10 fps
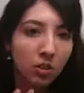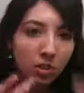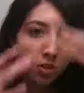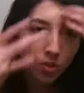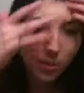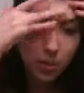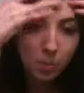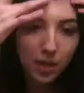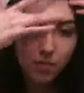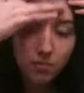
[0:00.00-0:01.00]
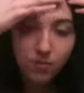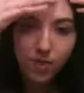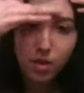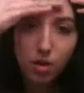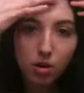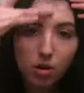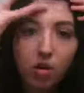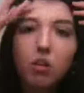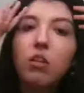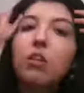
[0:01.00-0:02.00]
it with my finger.
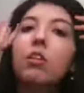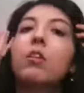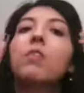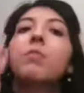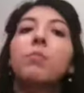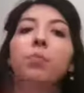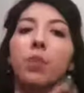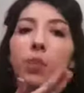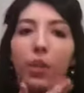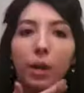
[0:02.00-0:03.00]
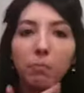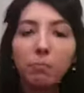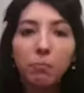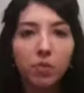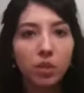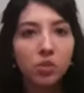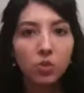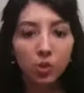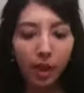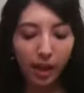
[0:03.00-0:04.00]
Okay,
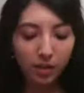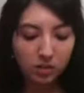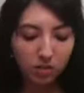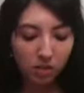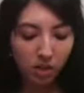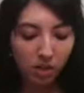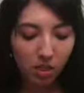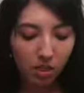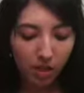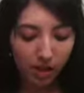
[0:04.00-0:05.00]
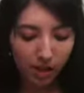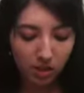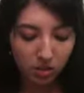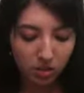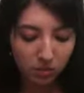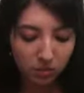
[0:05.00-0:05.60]
so that's that.